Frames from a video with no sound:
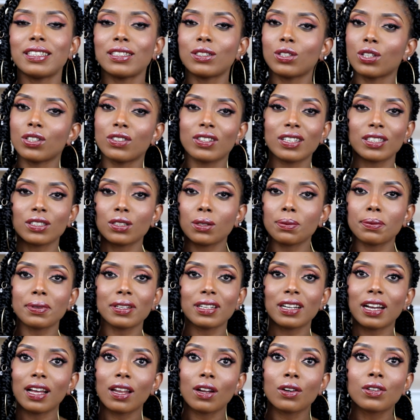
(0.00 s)
600 and
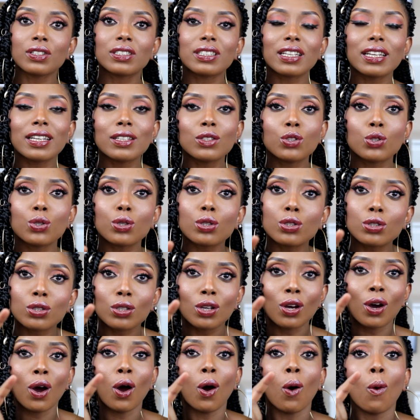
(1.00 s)
something calories in just
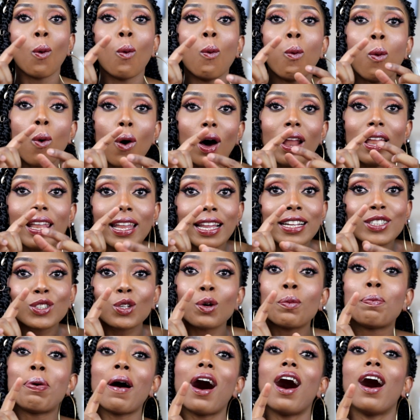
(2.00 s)
one
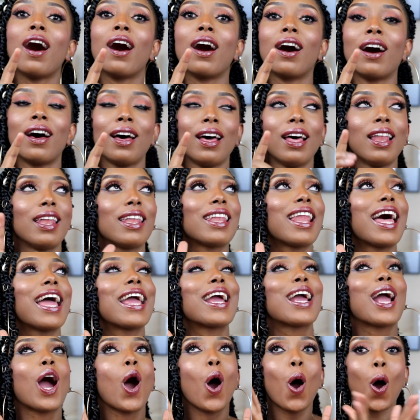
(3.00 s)
little bar.
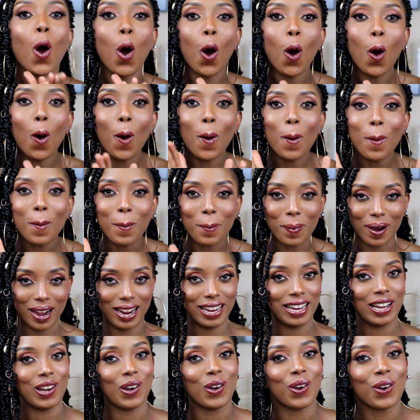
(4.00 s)
Like, oh
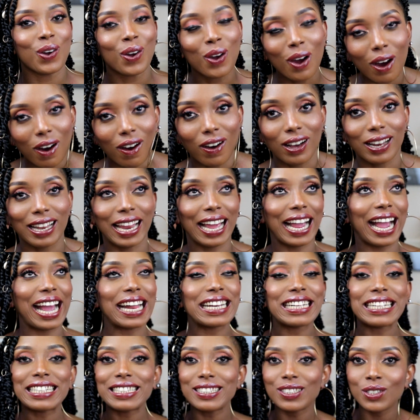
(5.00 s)
my god, like,
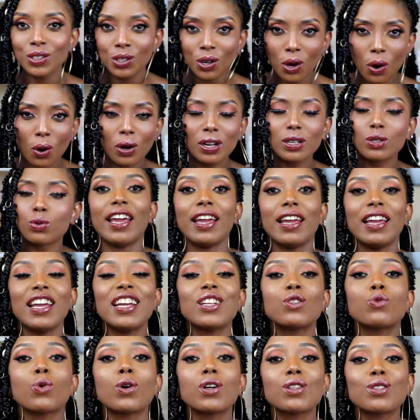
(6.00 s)
I didn't know
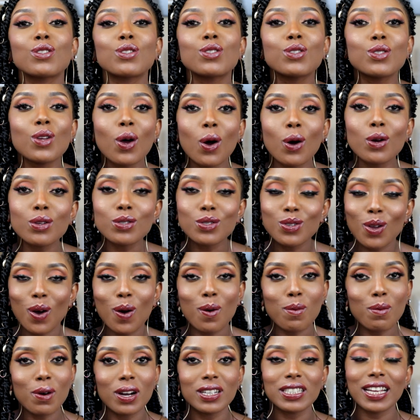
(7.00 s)
it was
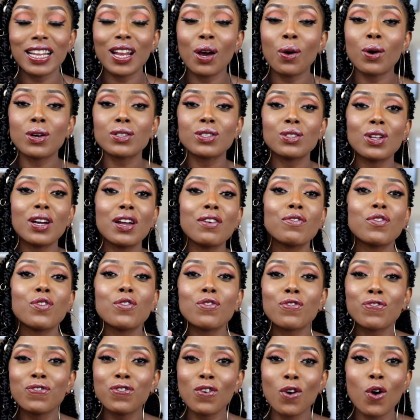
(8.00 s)
so much, and I was not
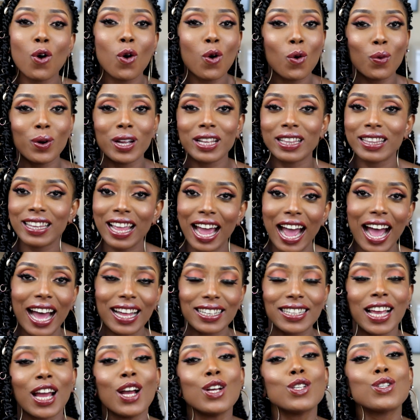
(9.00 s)
even full with
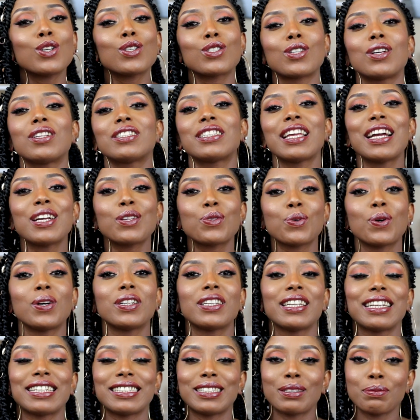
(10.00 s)
that. So sometimes you
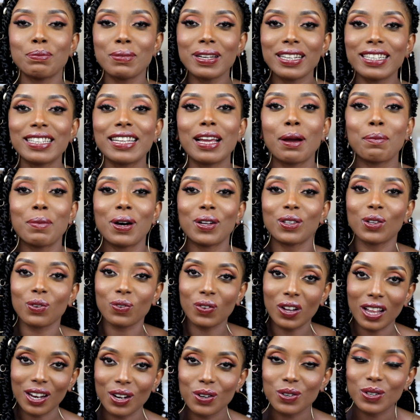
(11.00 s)
underestimate the amount
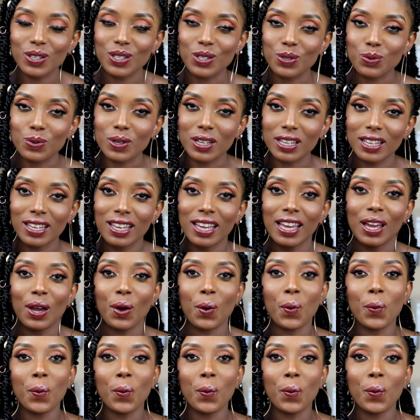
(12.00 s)
of calories we